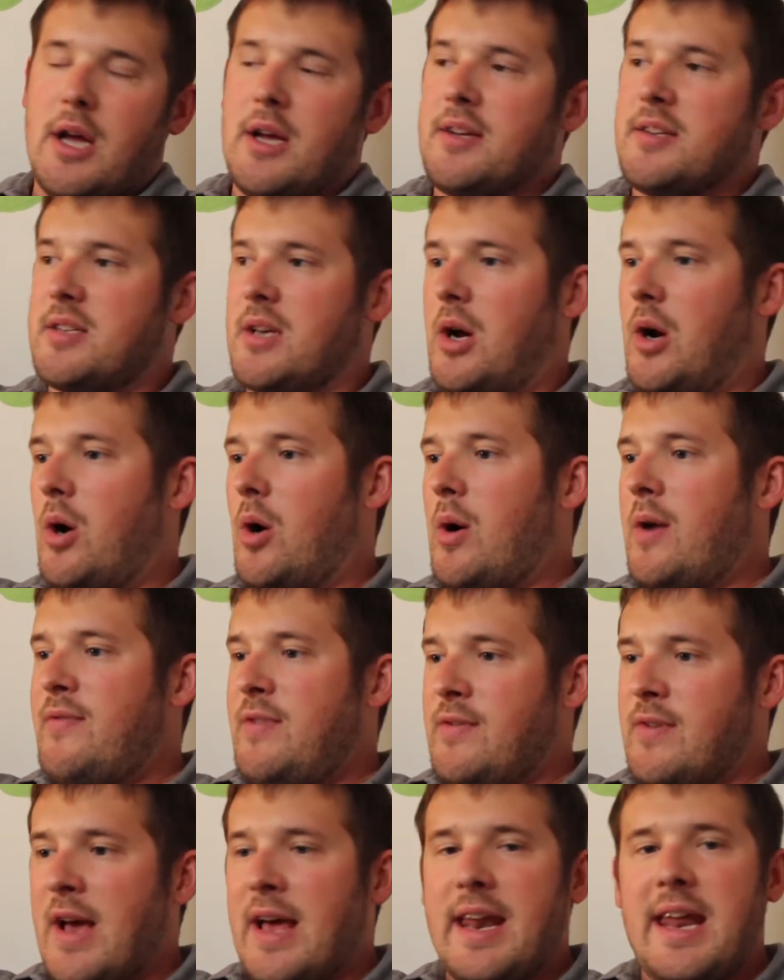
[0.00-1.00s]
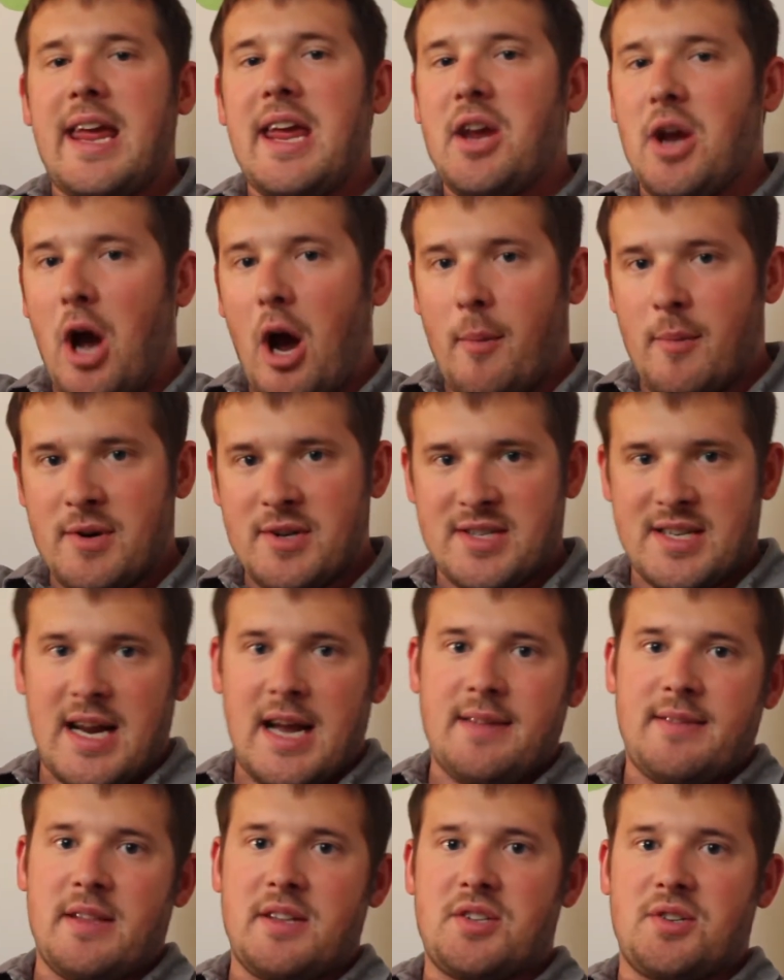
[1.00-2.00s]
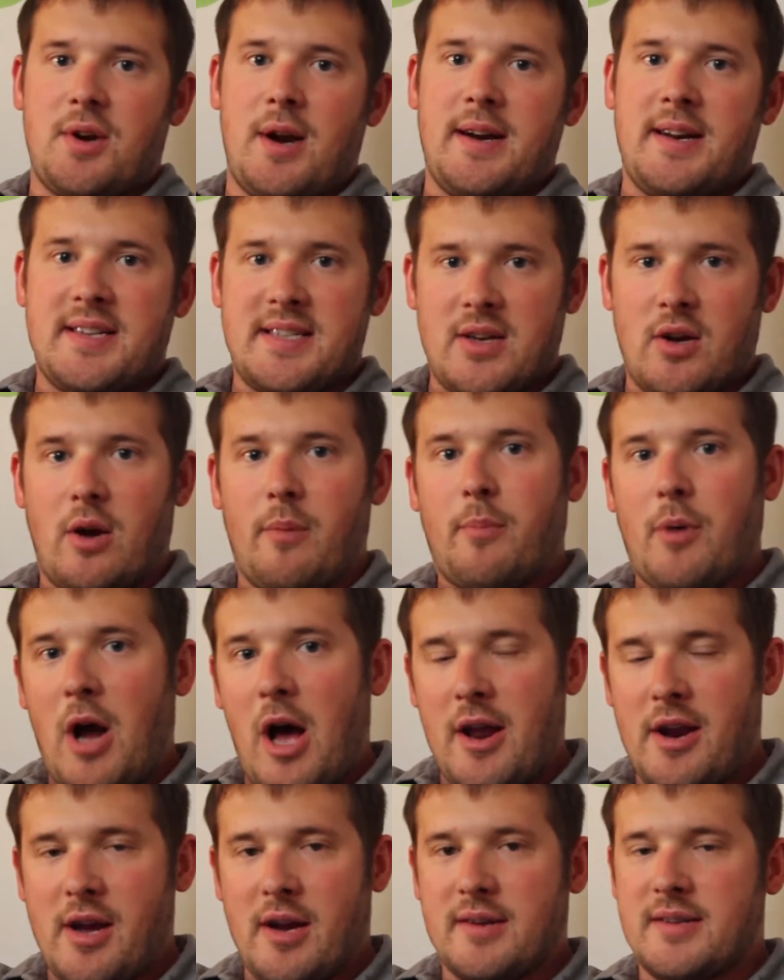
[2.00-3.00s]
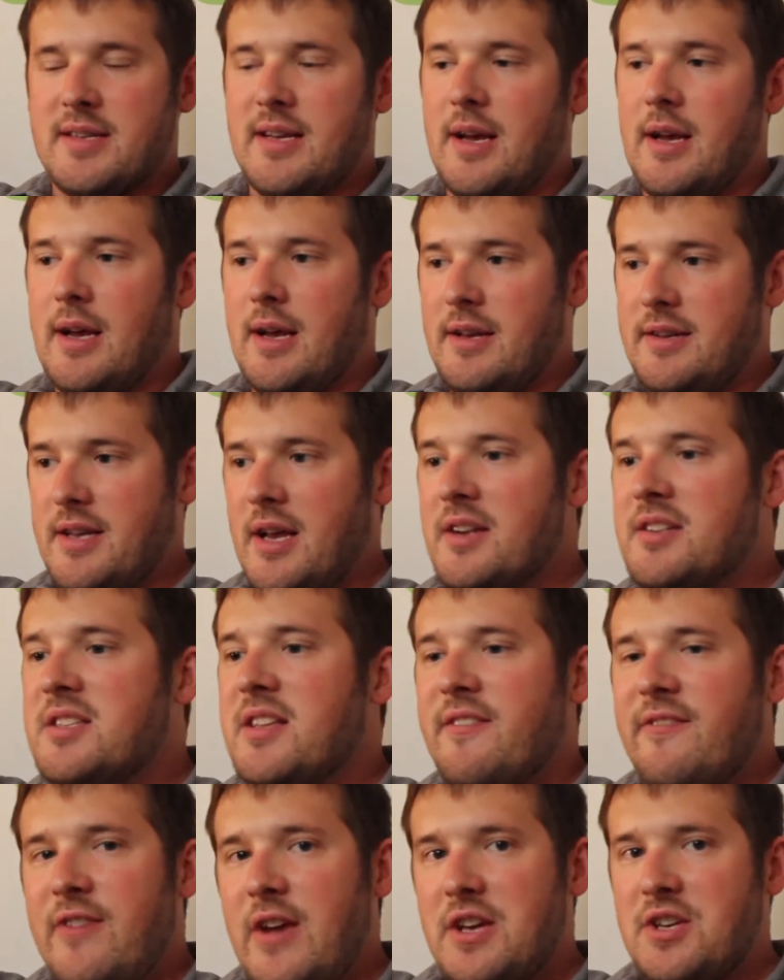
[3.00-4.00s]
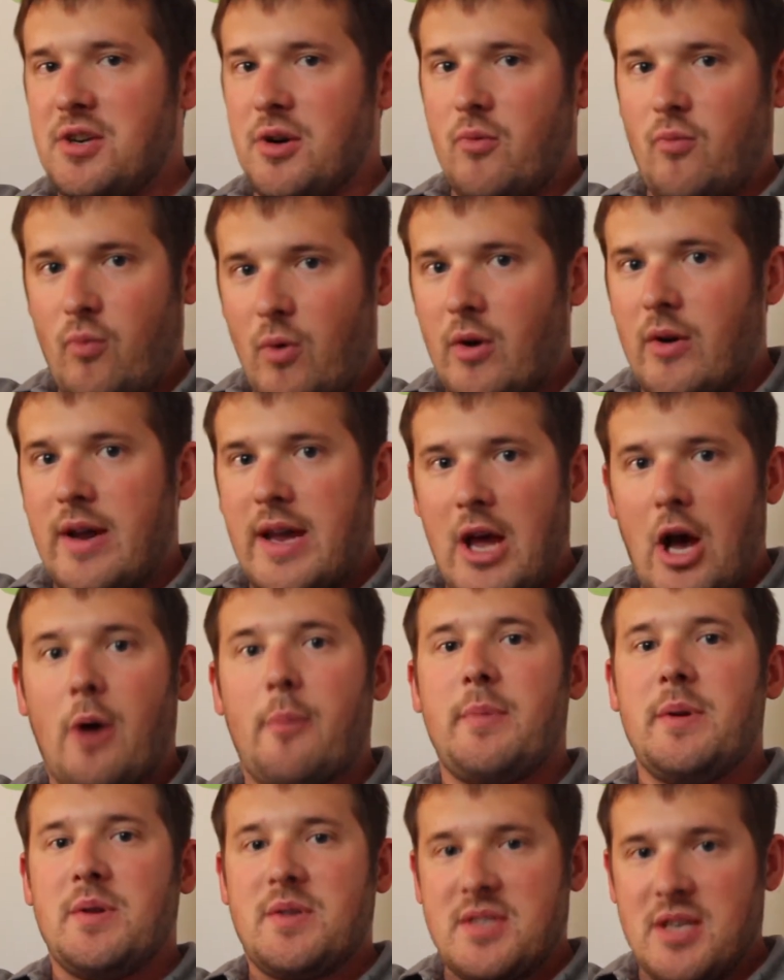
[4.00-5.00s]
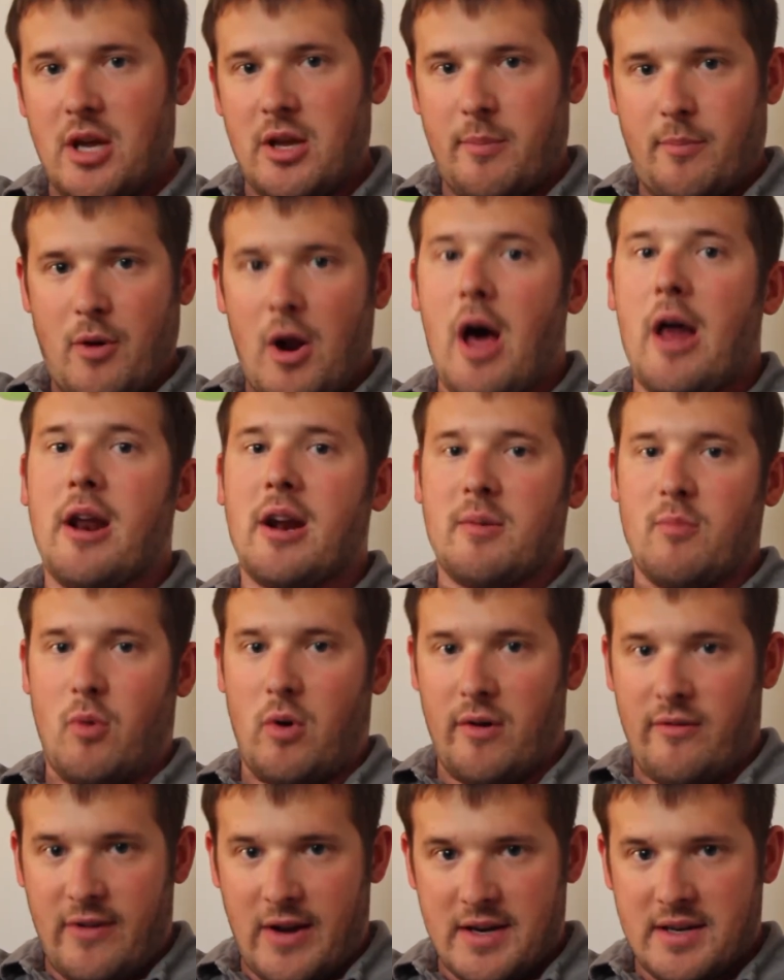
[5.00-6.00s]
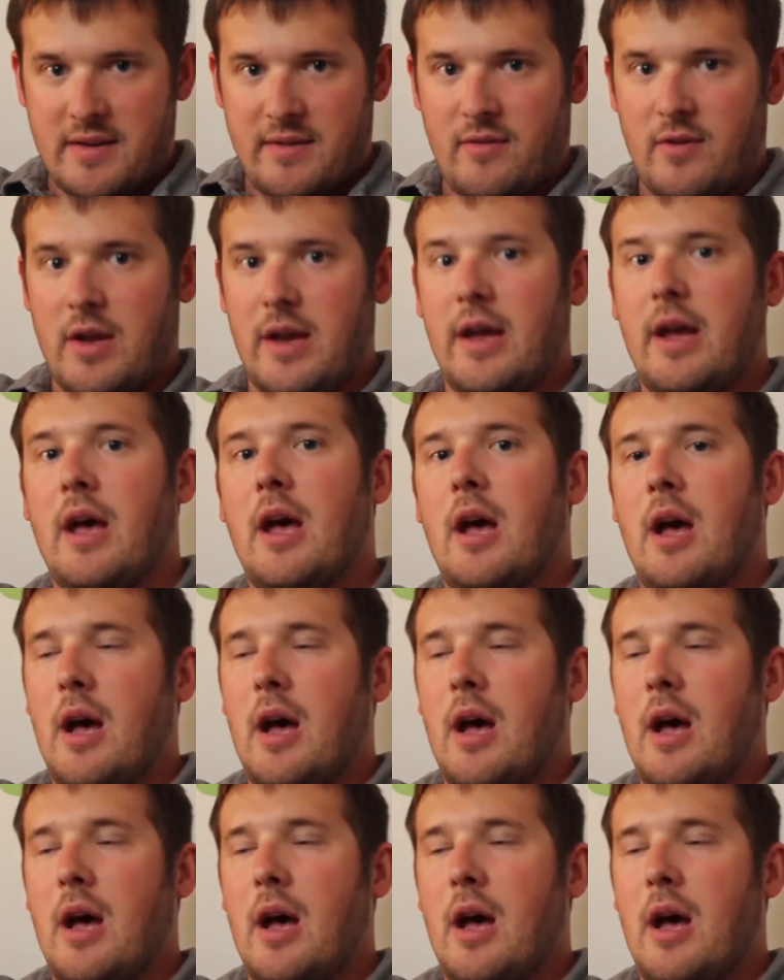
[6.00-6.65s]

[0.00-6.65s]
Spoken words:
So if you've got an e-commerce site that's trying to sell a product, does the feature really help you sell the product more effectively?